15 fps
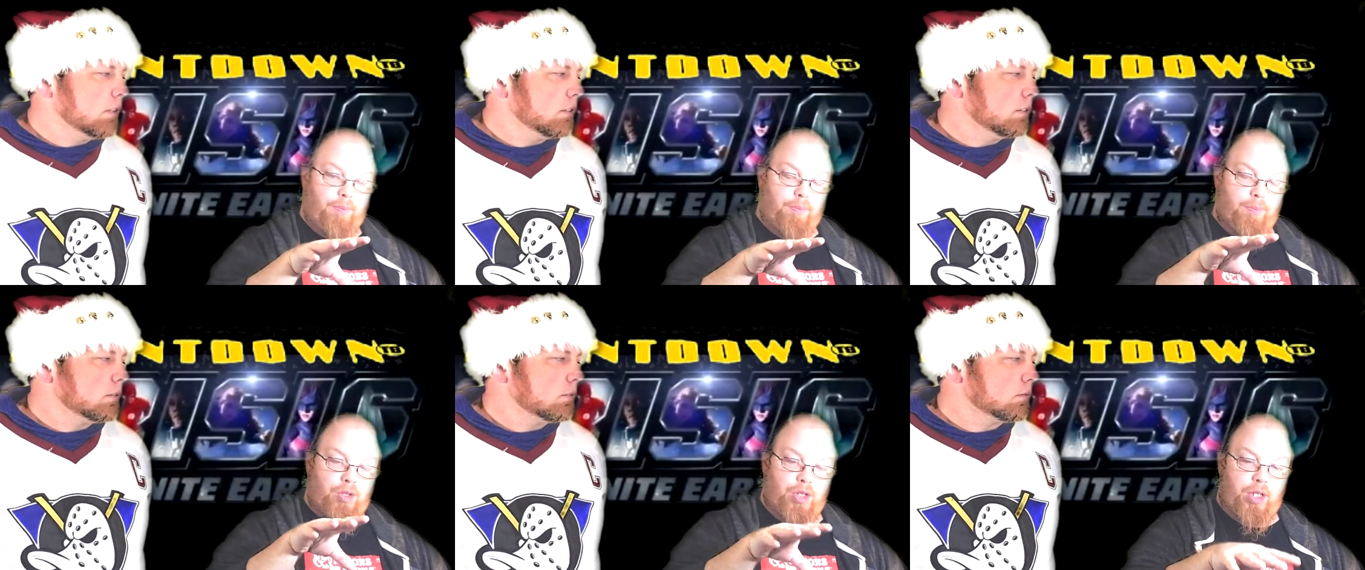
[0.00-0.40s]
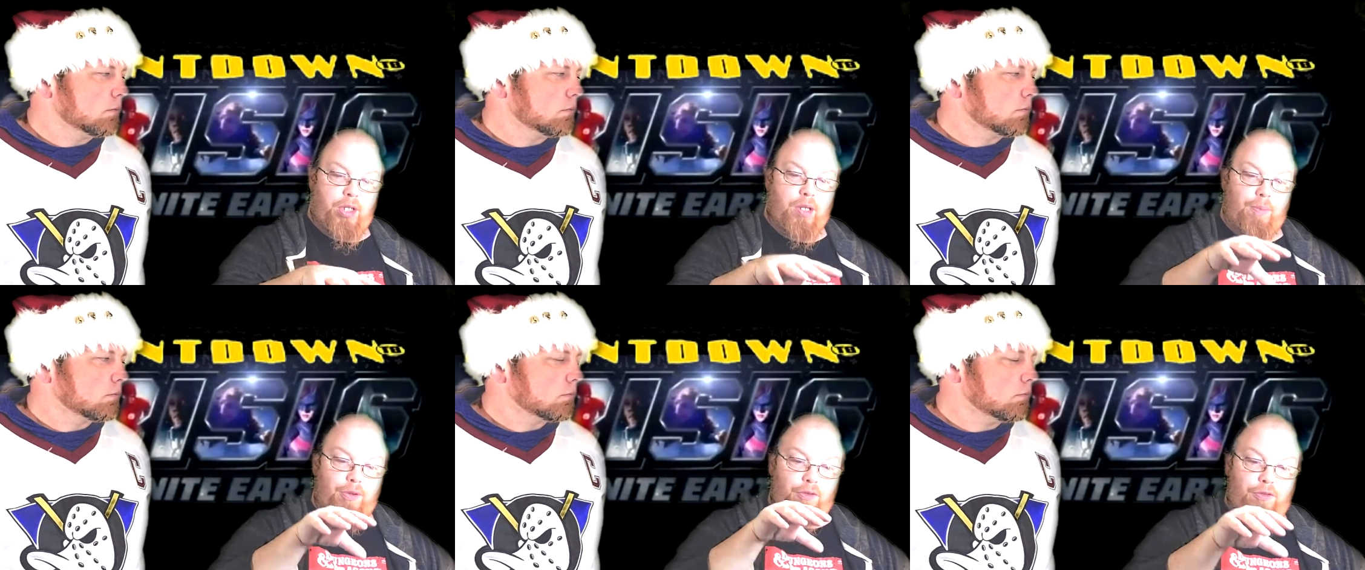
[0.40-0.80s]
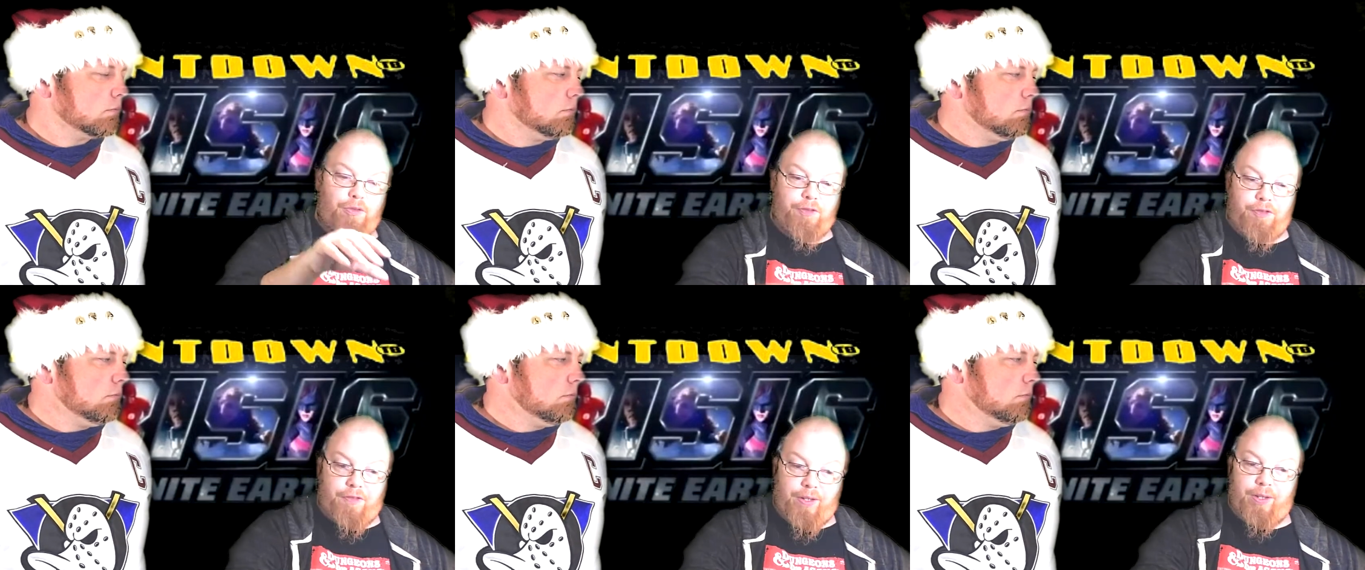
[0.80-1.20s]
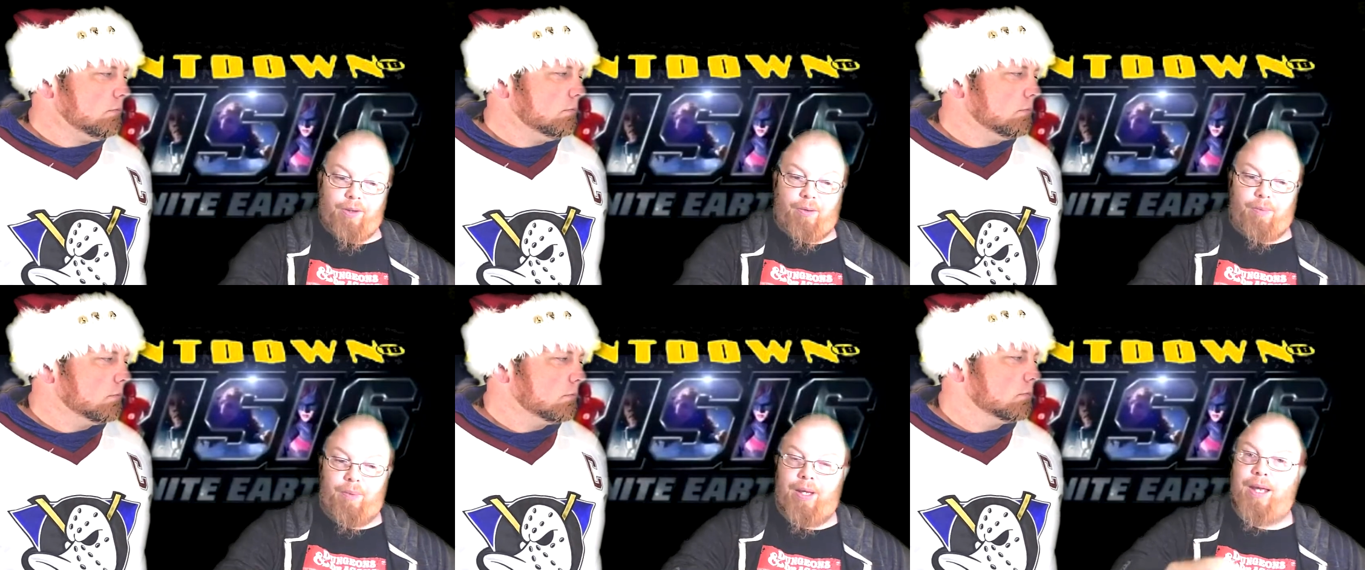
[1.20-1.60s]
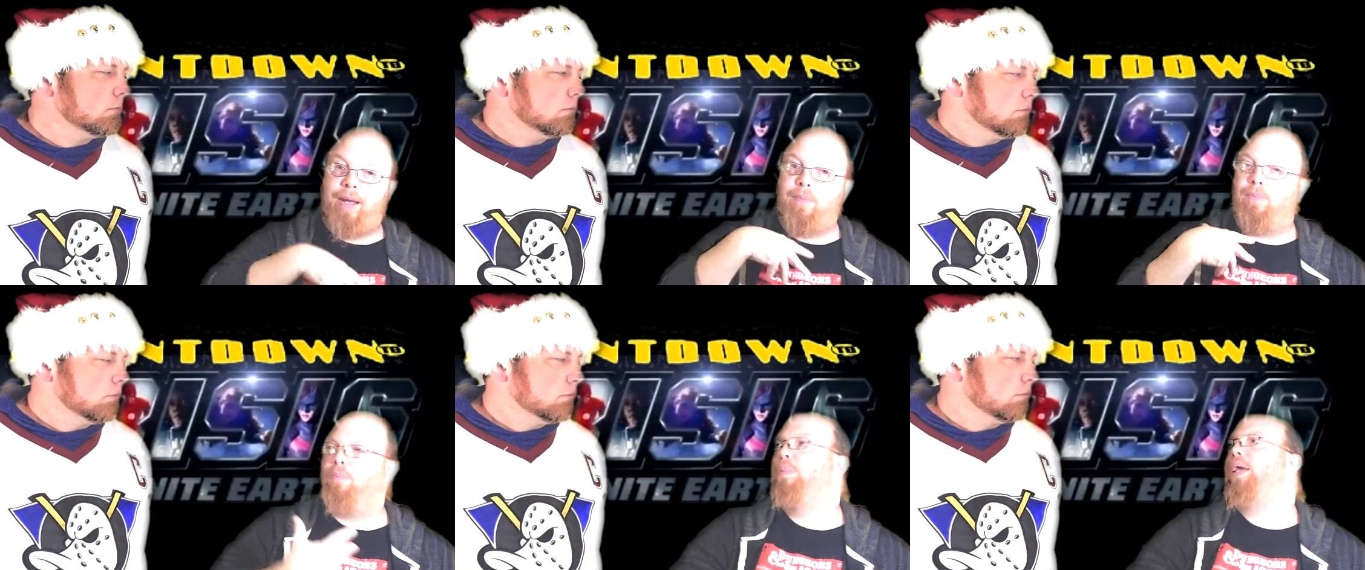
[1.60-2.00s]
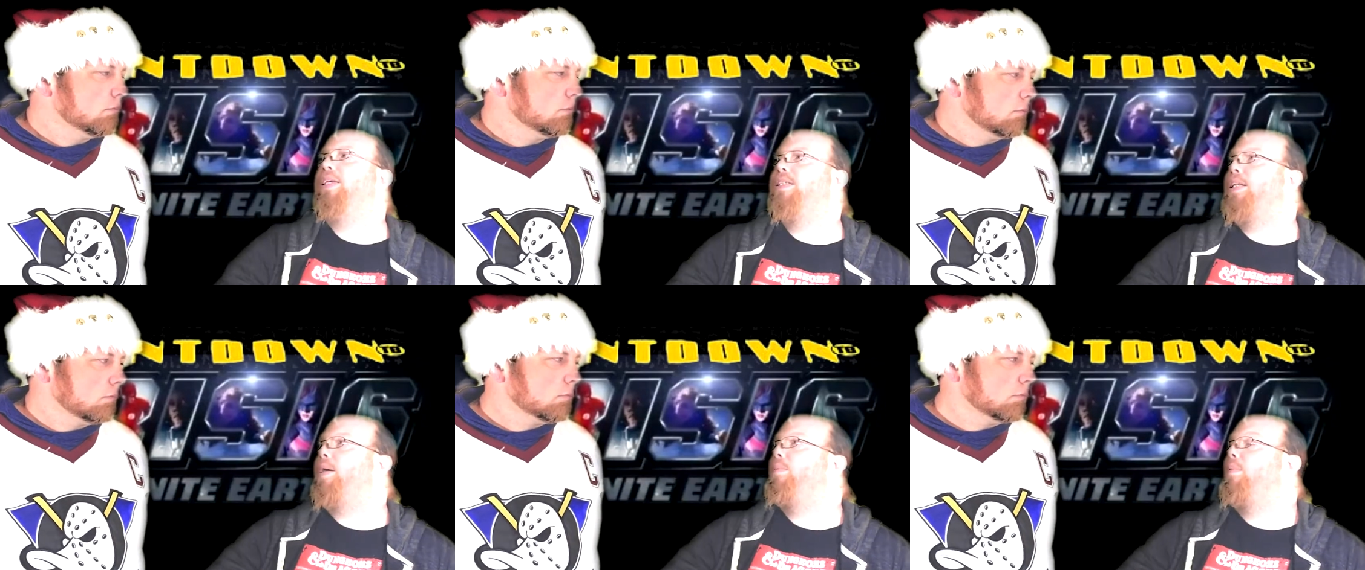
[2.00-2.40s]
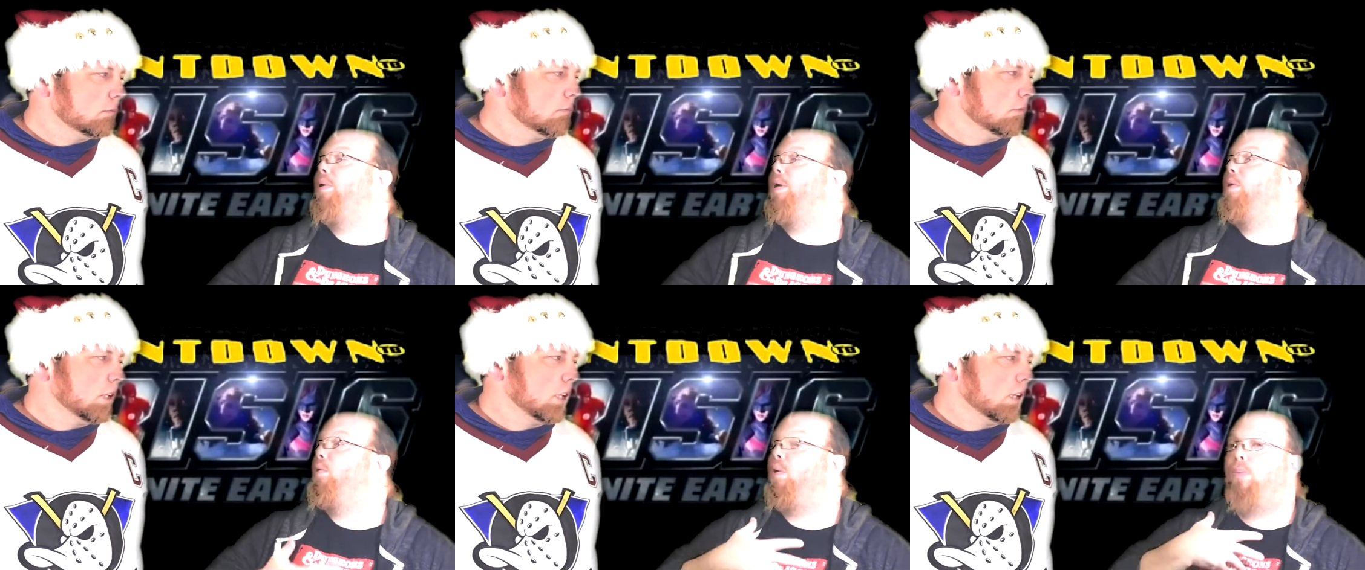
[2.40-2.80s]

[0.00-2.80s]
Speaker 1: CW film based on one or